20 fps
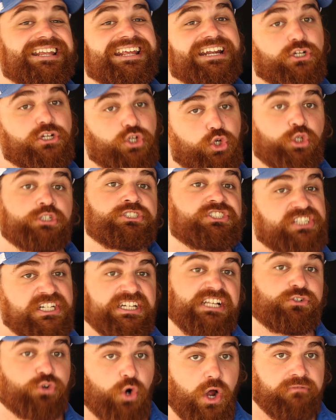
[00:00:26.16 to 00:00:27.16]
to need a good
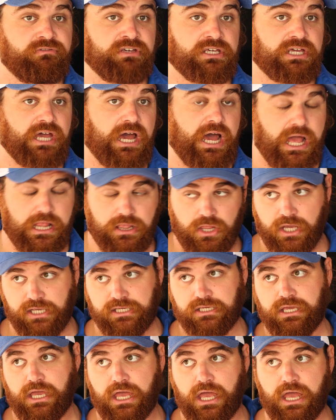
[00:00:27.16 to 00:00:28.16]
city driving car
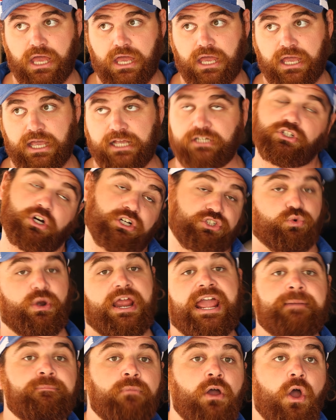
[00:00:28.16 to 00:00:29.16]
like a Dodge
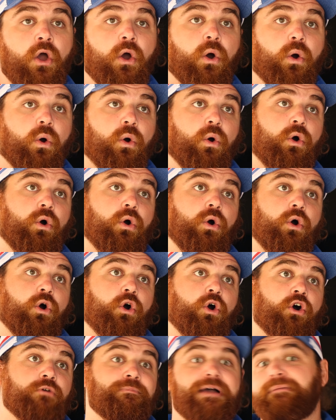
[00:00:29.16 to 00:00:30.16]
Ram
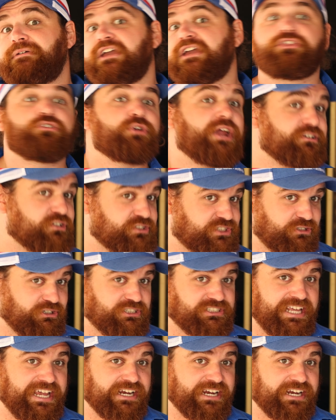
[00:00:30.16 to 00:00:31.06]
or maybe a 300 series